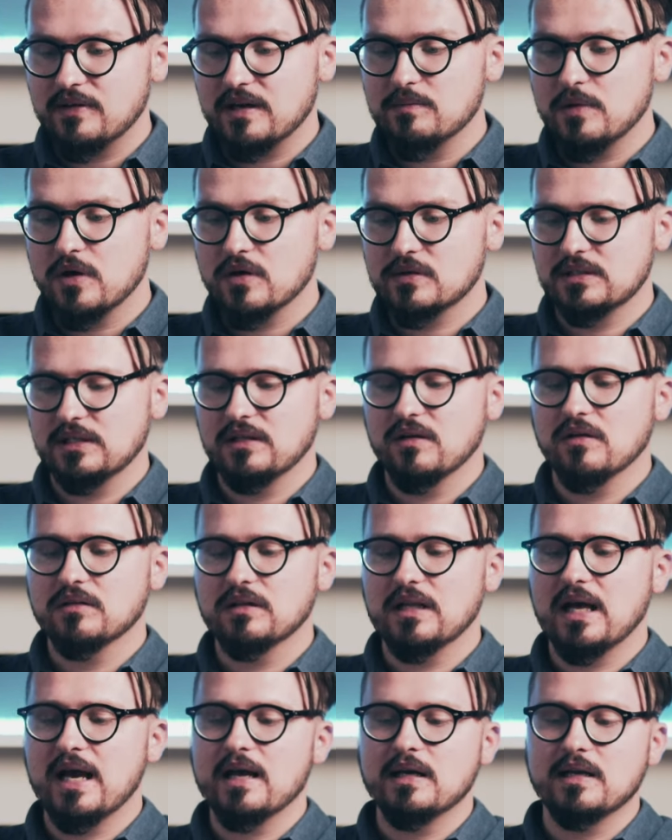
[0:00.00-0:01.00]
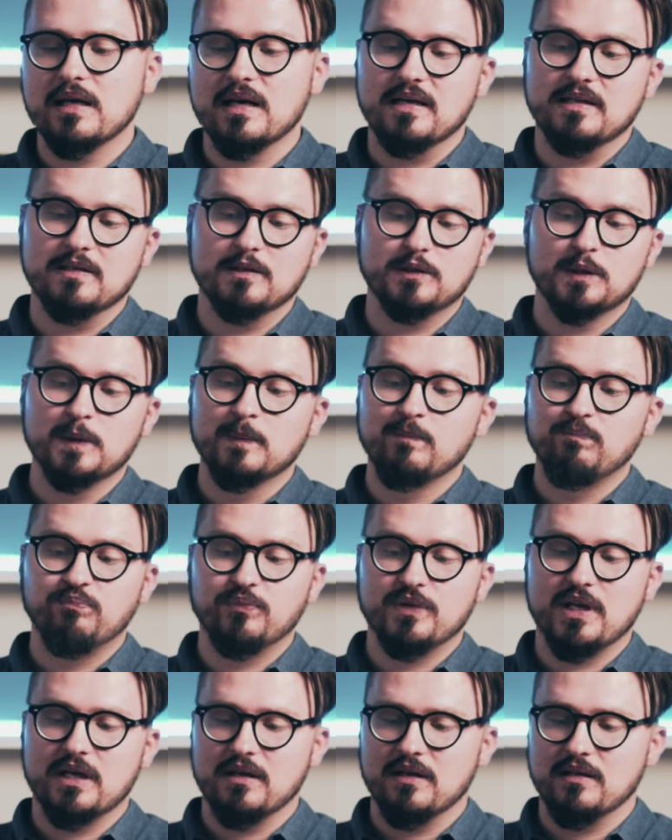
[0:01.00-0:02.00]
unboxing online and
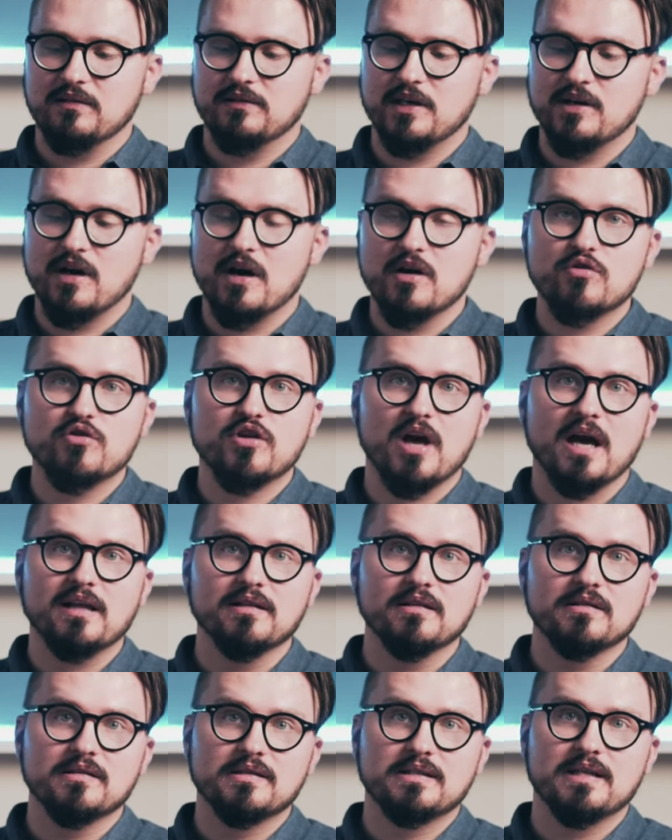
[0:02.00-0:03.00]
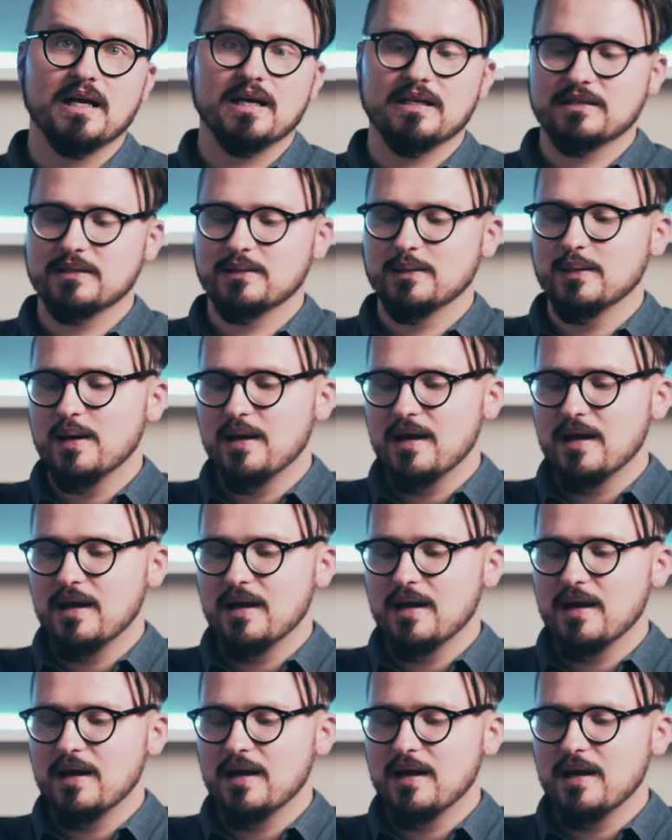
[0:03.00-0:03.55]
uh, there are channels that